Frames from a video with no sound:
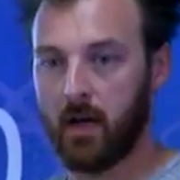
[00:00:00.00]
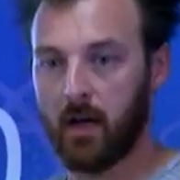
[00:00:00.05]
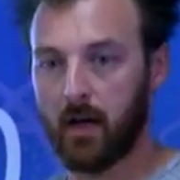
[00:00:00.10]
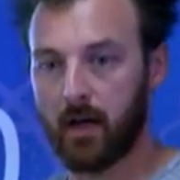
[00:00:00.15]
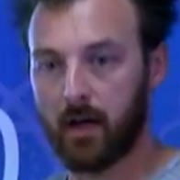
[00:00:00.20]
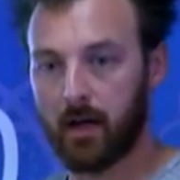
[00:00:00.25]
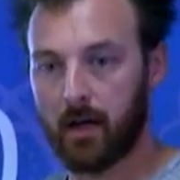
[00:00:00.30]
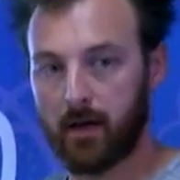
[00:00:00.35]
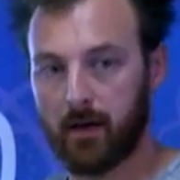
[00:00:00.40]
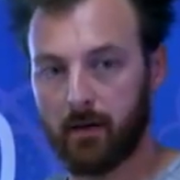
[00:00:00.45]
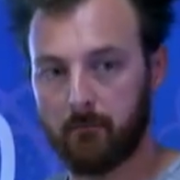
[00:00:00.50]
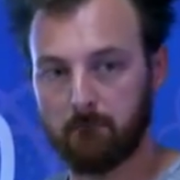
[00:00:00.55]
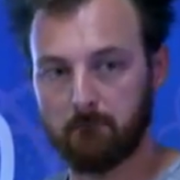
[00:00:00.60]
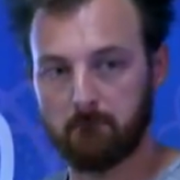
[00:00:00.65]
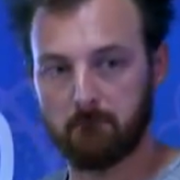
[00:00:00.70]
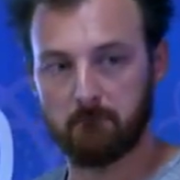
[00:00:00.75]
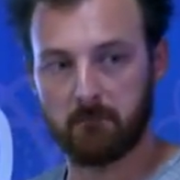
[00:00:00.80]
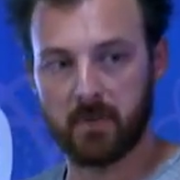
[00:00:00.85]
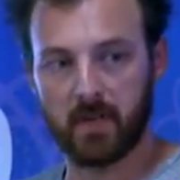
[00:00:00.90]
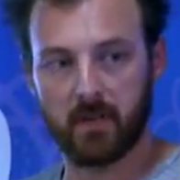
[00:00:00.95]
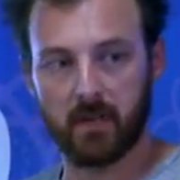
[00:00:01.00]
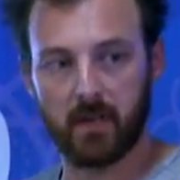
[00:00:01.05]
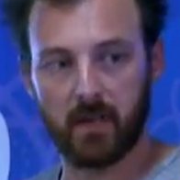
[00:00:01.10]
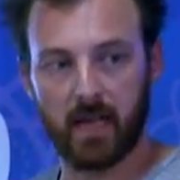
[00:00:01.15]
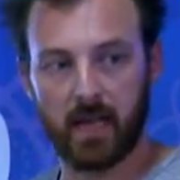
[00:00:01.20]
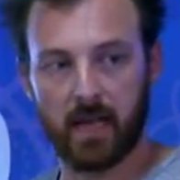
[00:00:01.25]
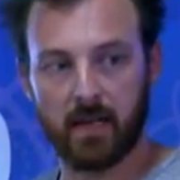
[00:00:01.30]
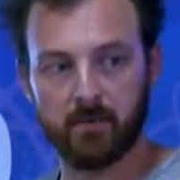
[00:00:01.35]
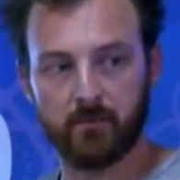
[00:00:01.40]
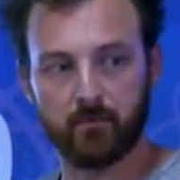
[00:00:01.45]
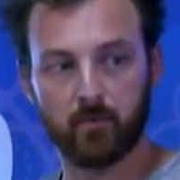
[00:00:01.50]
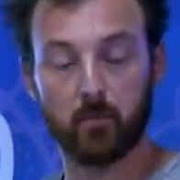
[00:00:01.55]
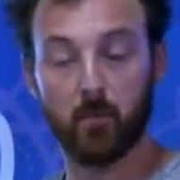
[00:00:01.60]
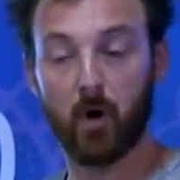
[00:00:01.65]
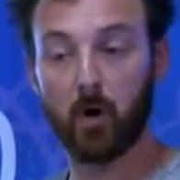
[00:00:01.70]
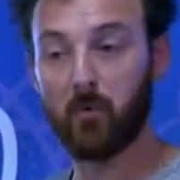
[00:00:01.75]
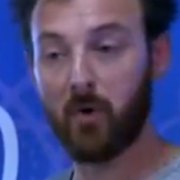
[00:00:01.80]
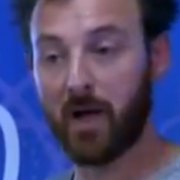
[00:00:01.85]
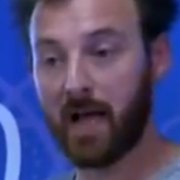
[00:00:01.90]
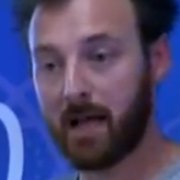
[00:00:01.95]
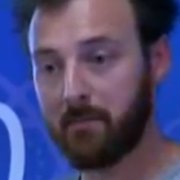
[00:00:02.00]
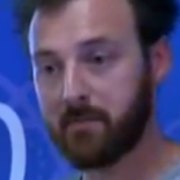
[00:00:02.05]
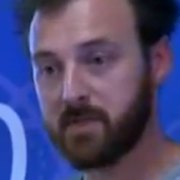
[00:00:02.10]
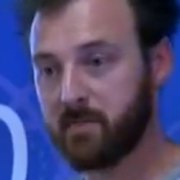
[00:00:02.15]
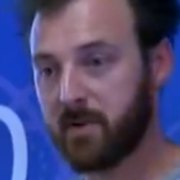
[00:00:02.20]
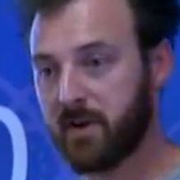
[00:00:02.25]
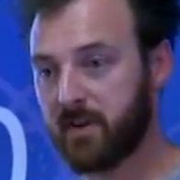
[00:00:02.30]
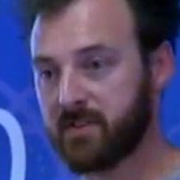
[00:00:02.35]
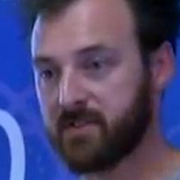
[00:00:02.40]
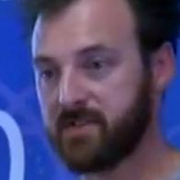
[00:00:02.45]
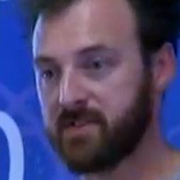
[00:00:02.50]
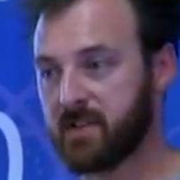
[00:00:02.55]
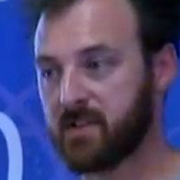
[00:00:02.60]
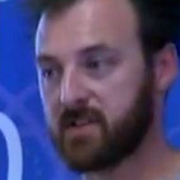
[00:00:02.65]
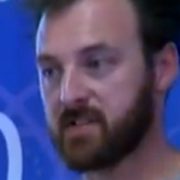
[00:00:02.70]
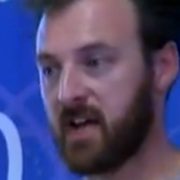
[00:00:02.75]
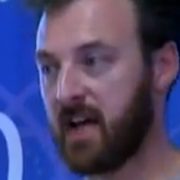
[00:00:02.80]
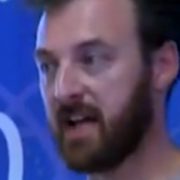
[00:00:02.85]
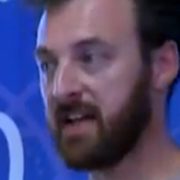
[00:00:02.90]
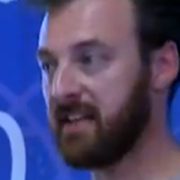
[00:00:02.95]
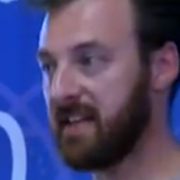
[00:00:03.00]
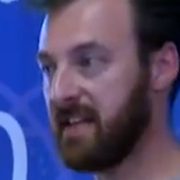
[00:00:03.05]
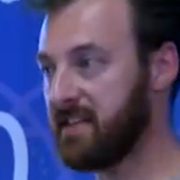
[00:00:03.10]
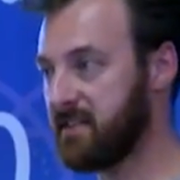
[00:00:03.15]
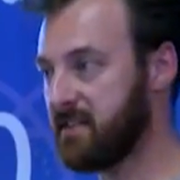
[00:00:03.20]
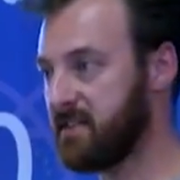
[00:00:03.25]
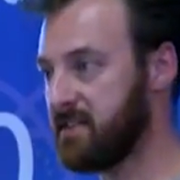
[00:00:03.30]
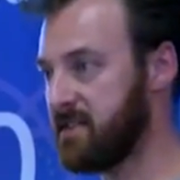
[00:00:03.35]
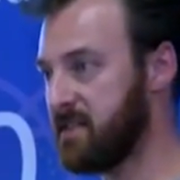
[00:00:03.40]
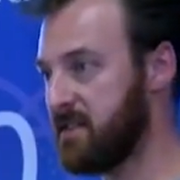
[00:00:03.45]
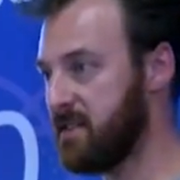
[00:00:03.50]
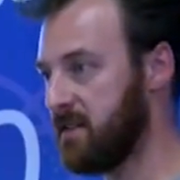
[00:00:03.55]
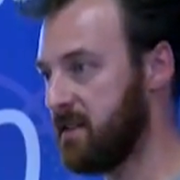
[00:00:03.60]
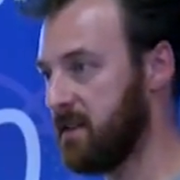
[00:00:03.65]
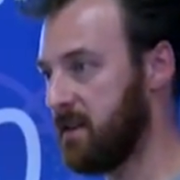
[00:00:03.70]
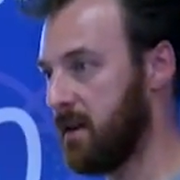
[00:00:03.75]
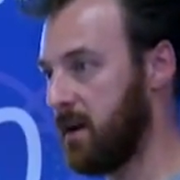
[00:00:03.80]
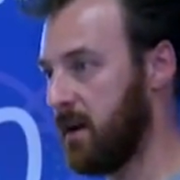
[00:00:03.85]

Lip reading: And for mobile apps, because there's high latency,